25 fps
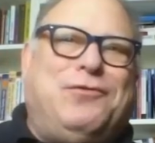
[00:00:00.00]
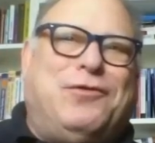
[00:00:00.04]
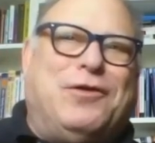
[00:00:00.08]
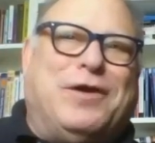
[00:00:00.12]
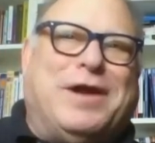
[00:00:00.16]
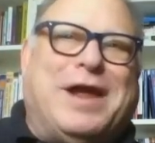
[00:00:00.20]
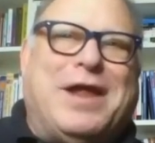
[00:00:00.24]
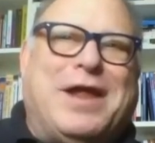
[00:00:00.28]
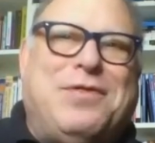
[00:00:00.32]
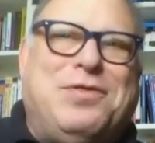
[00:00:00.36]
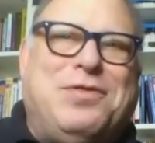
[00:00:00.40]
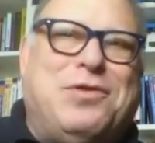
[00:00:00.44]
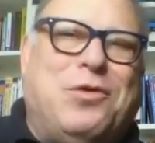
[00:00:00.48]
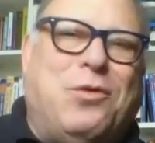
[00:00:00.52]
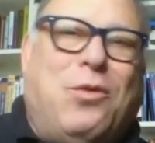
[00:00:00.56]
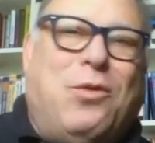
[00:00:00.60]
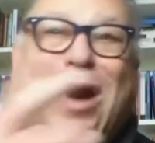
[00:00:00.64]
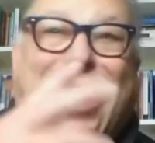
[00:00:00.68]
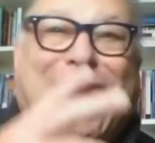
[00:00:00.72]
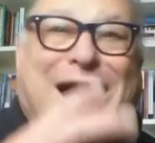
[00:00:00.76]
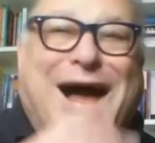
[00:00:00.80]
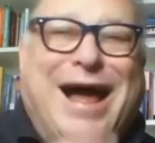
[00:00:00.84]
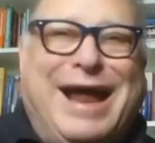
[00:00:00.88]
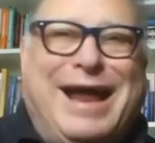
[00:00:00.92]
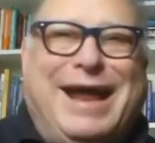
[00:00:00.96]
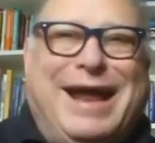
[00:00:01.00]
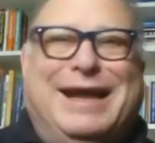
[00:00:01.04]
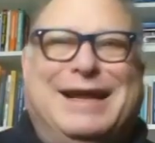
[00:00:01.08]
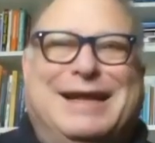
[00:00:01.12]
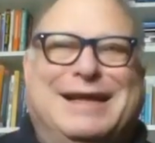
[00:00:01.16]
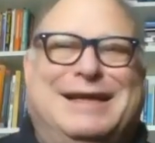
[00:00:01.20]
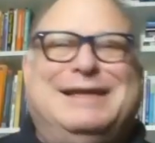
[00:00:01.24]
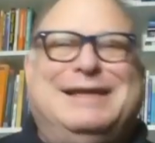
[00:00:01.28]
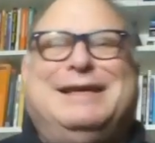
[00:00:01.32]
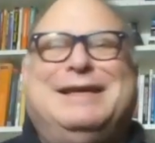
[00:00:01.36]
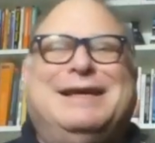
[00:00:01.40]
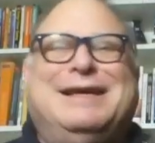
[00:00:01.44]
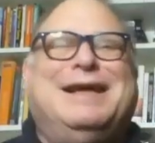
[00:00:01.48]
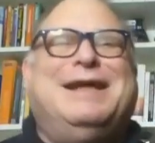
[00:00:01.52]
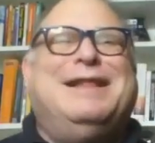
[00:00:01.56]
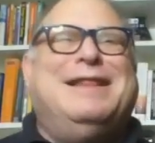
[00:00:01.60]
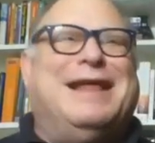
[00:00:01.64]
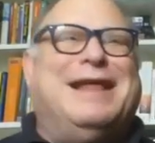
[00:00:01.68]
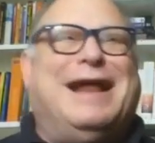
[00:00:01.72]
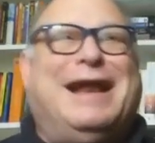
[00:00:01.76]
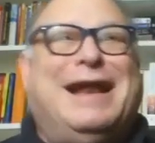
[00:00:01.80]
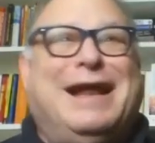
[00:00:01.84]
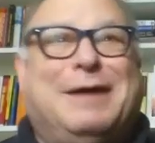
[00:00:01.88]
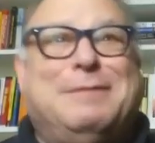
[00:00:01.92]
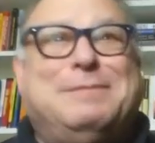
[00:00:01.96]
forget the why.
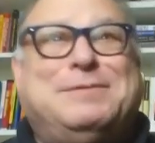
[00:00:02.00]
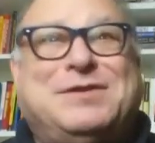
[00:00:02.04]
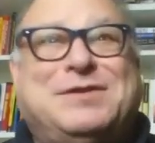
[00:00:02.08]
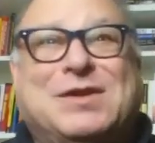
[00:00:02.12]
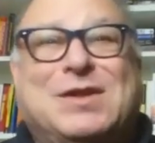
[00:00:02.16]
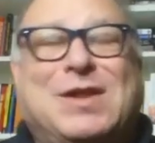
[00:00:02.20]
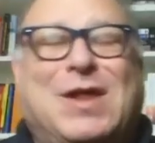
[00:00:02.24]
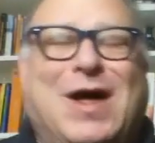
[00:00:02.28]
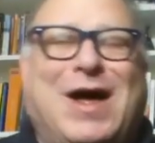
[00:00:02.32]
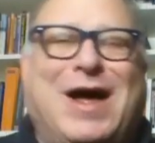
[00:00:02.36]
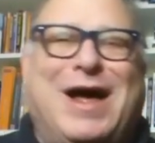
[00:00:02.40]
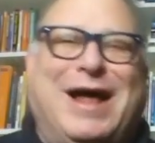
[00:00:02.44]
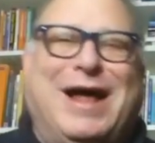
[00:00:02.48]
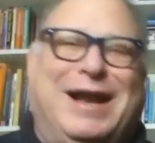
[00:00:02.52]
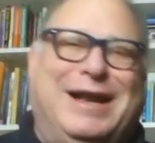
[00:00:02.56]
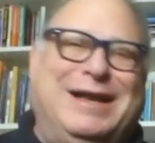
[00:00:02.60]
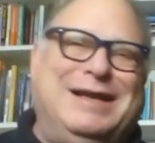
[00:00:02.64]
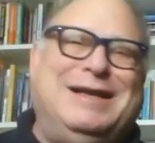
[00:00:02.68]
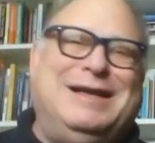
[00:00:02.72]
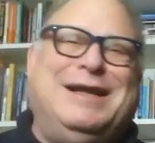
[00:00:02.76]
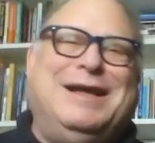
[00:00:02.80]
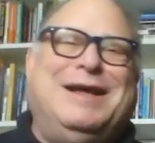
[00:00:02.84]
That helps a lot.